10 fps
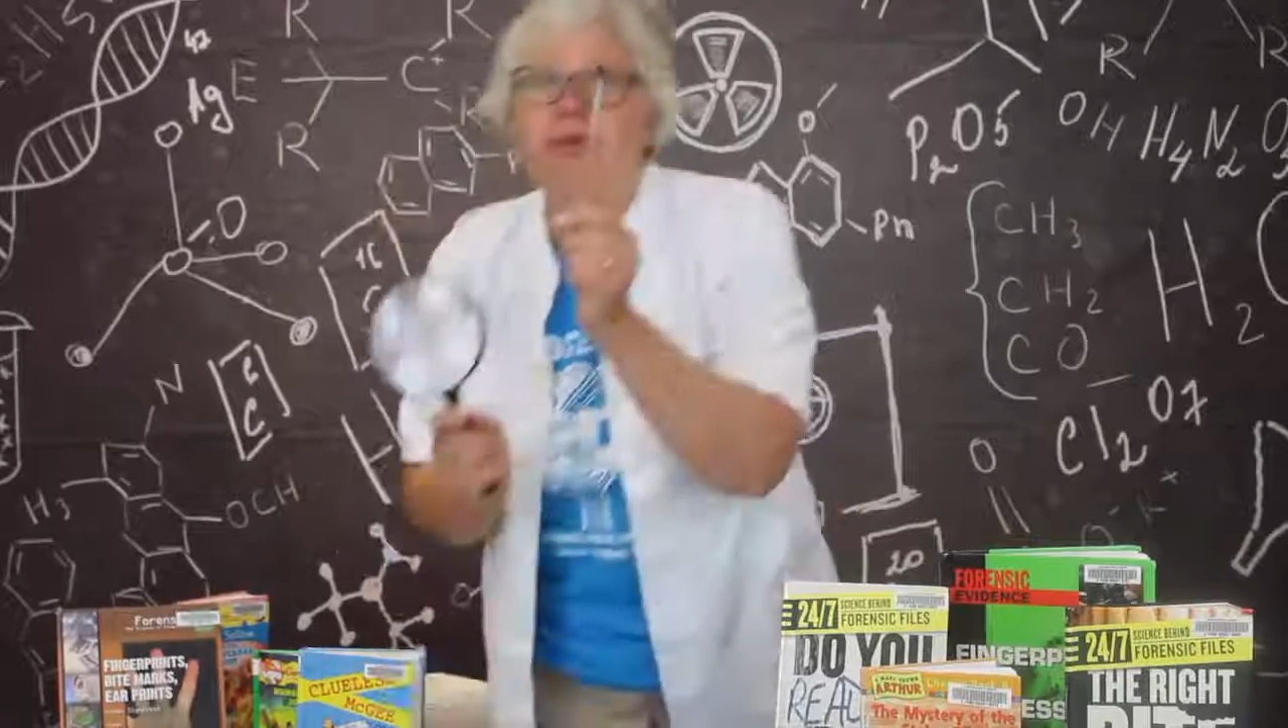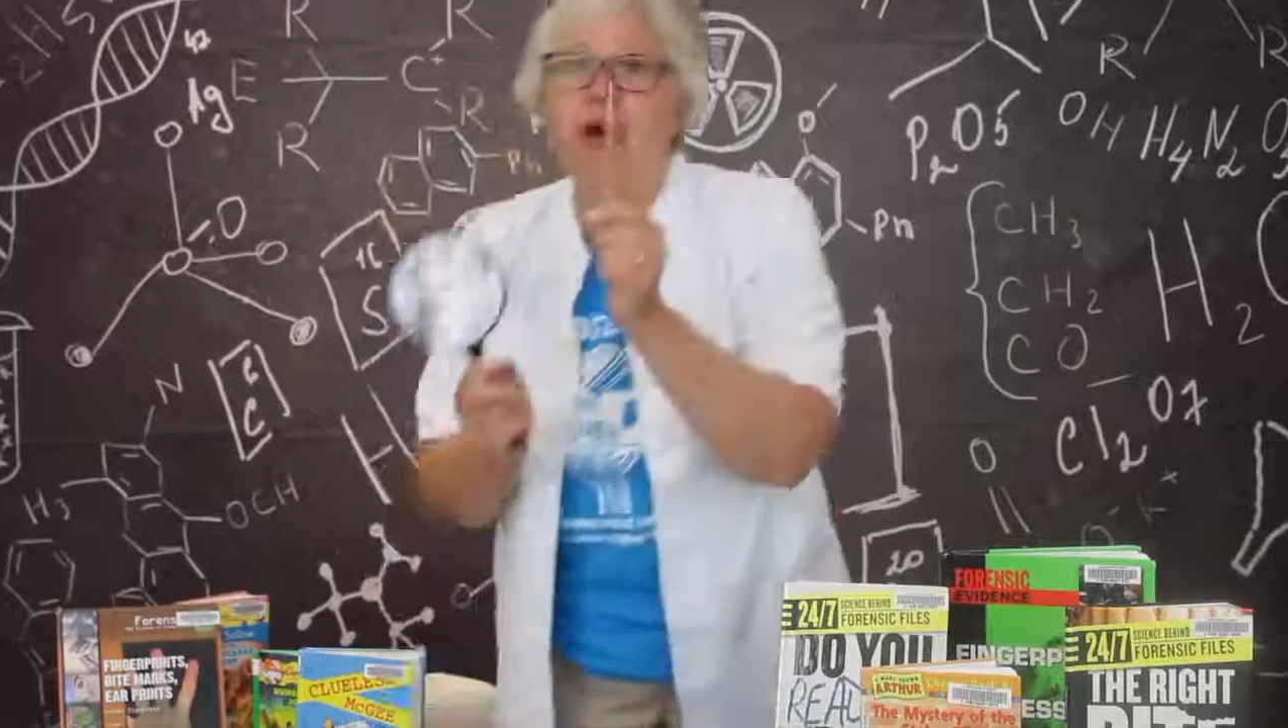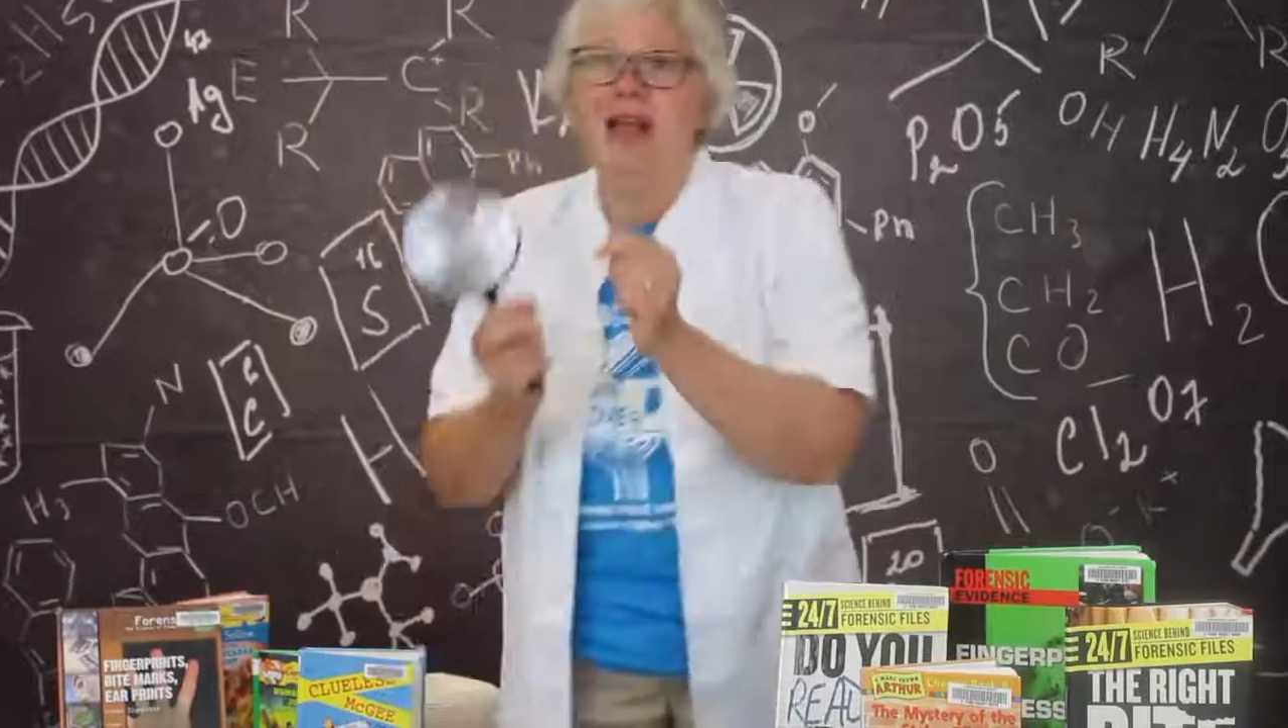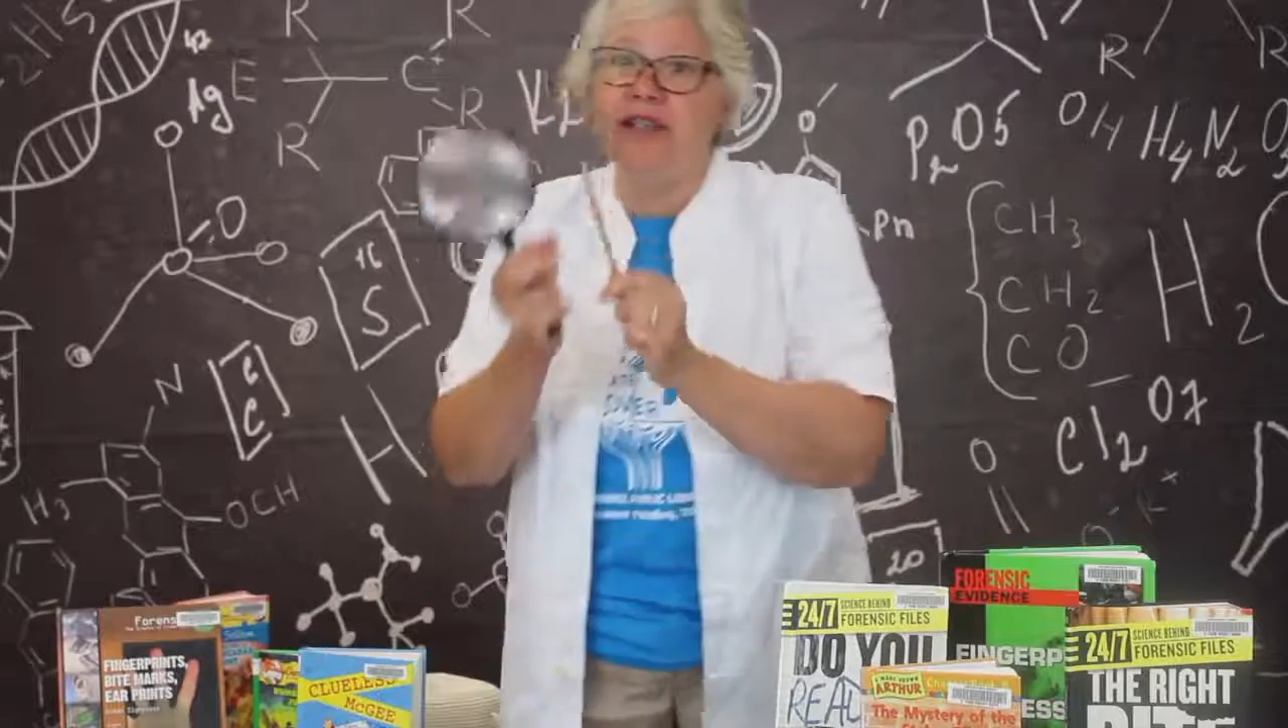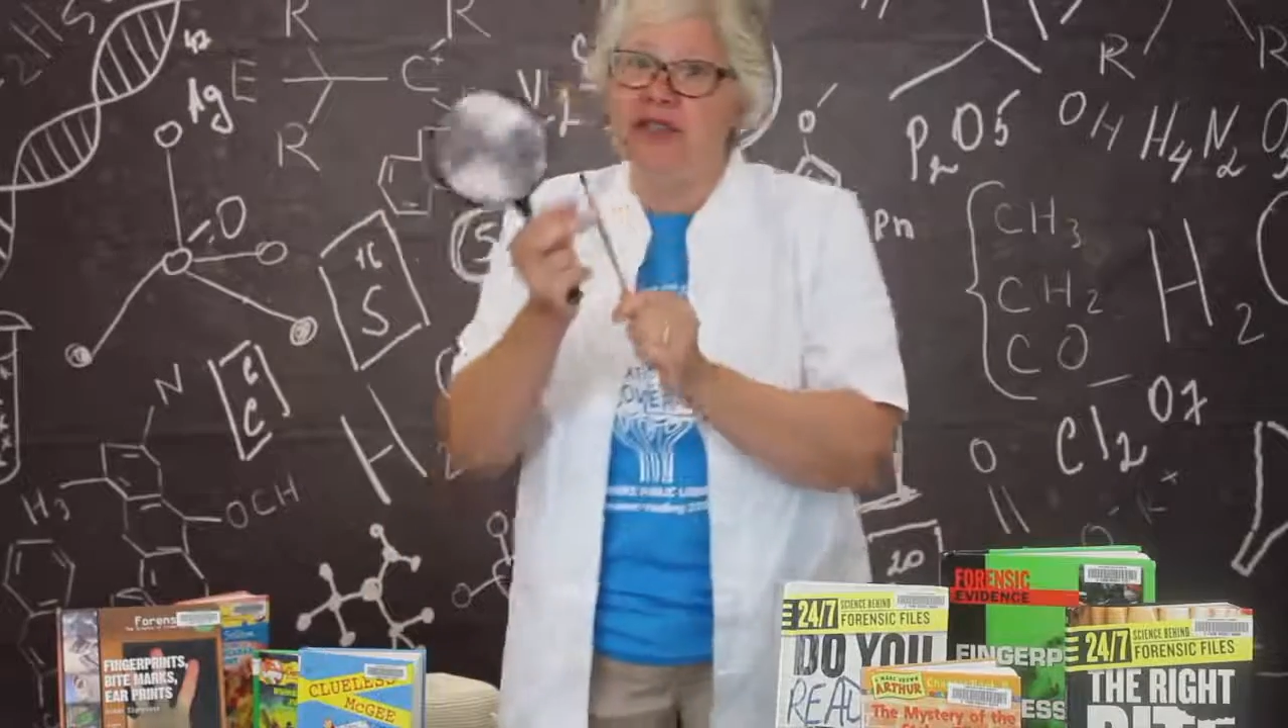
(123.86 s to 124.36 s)

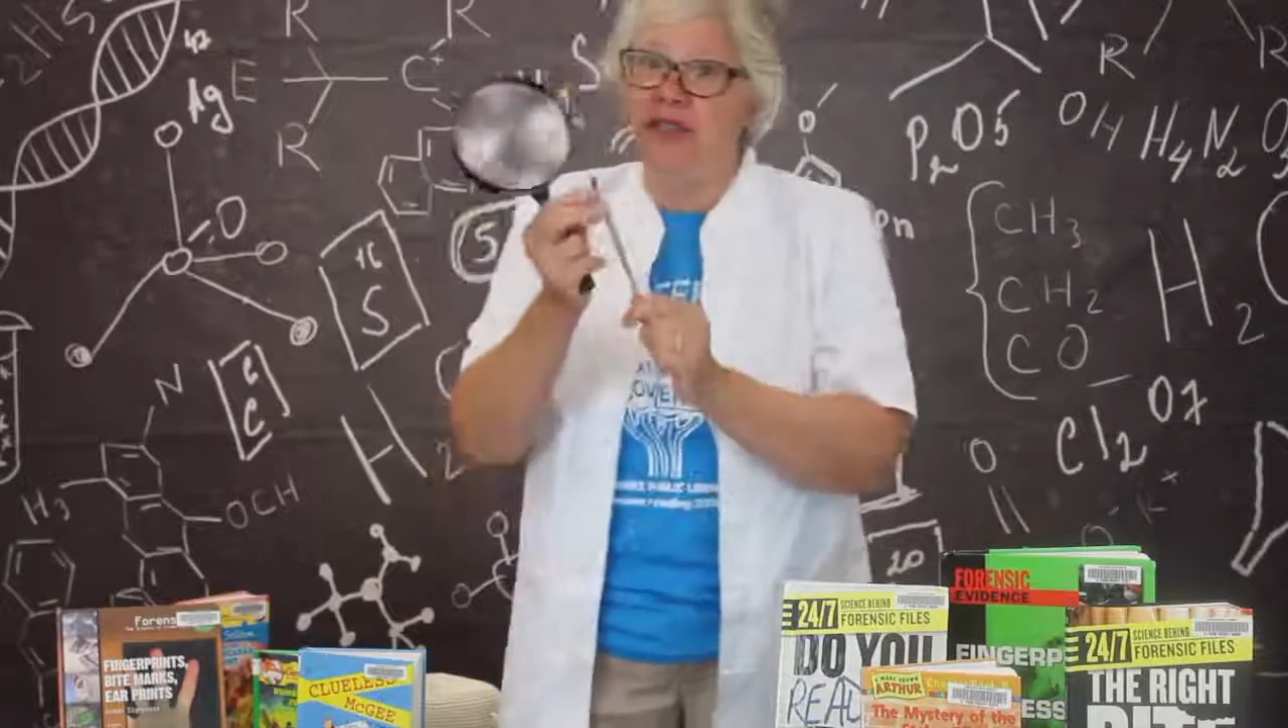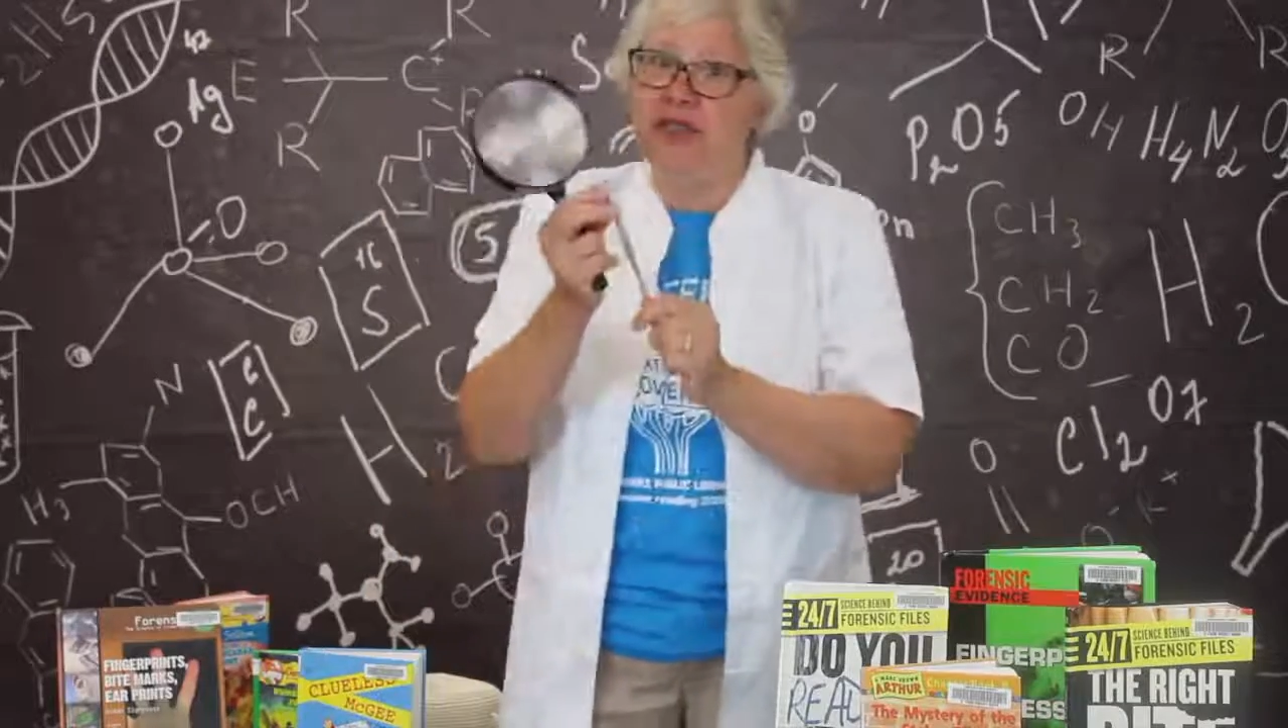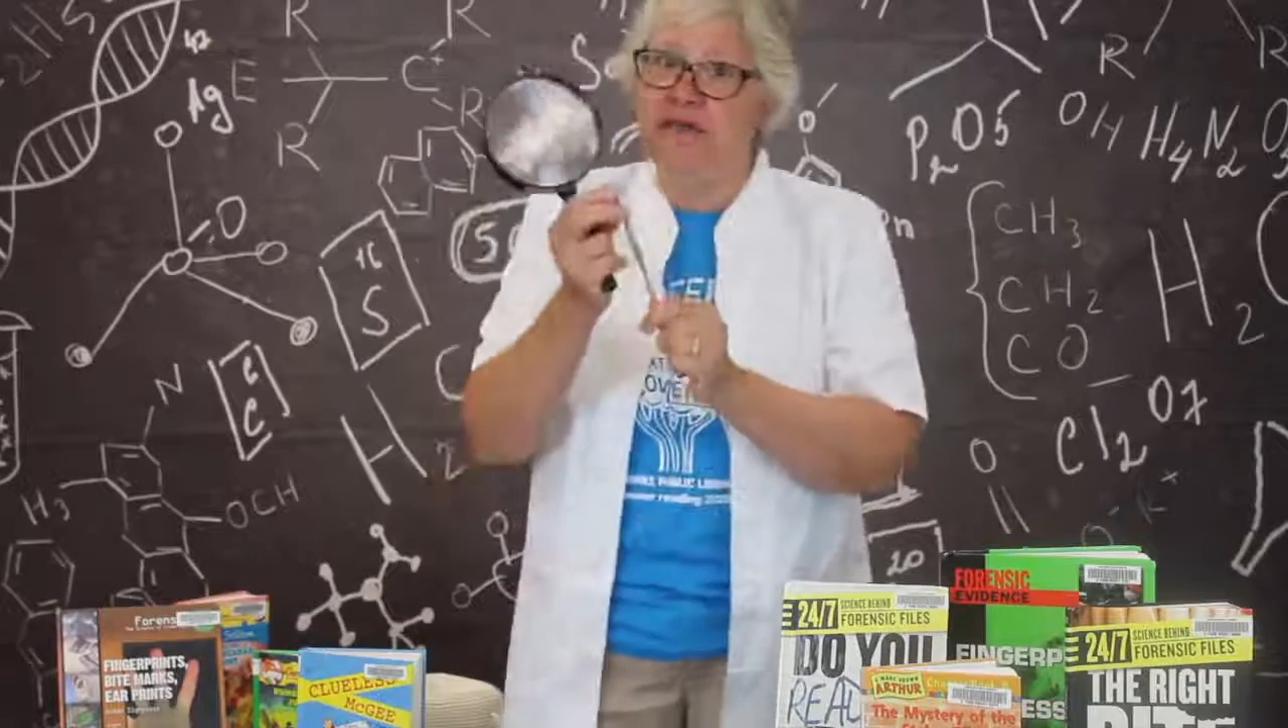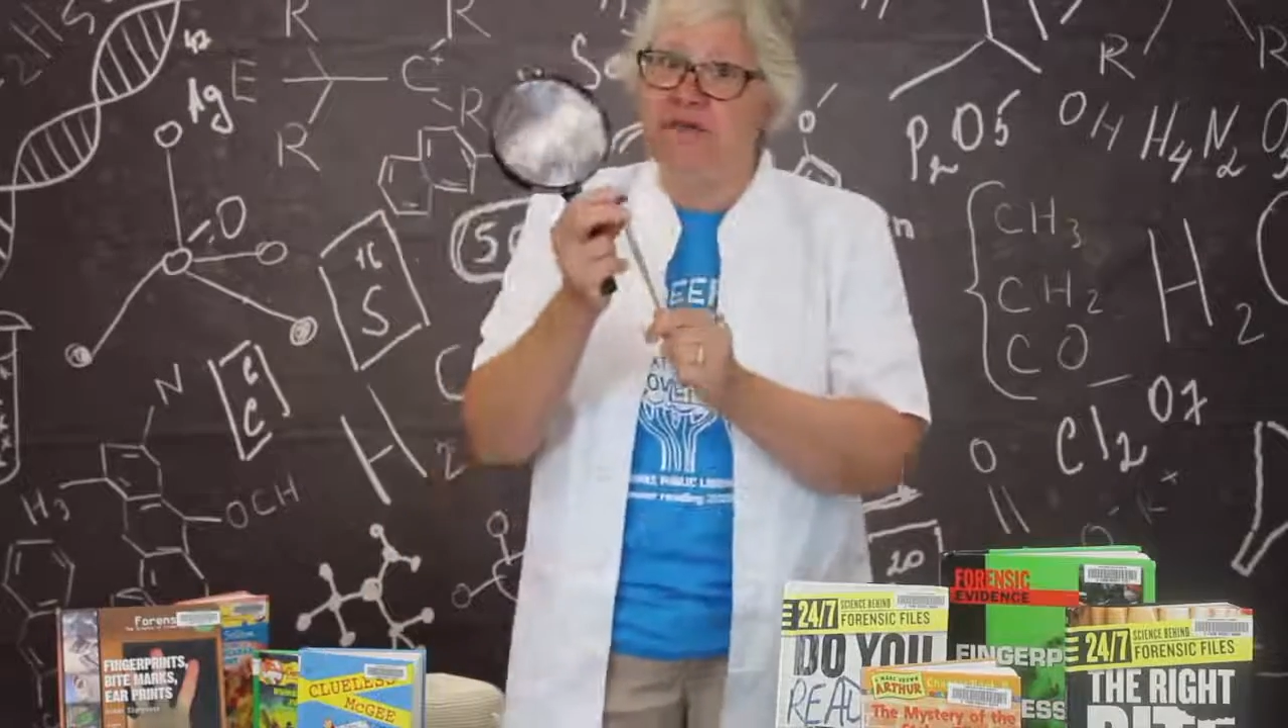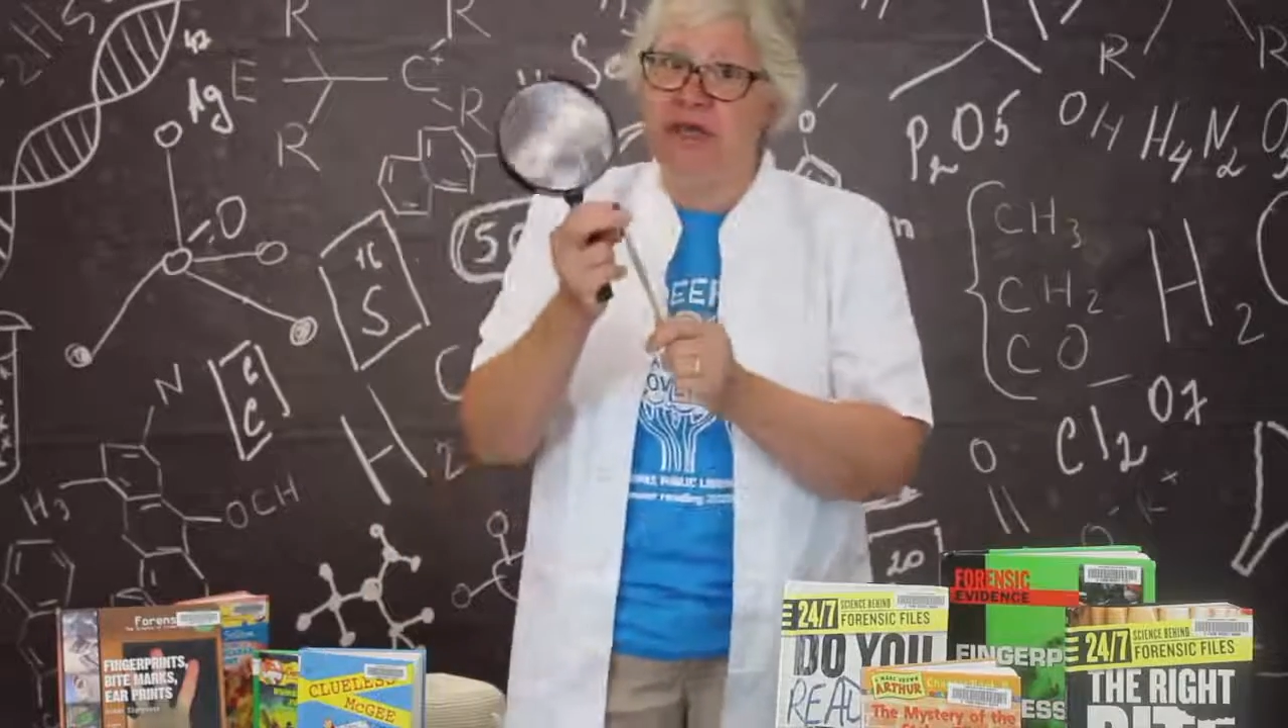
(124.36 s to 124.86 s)
brush. You should have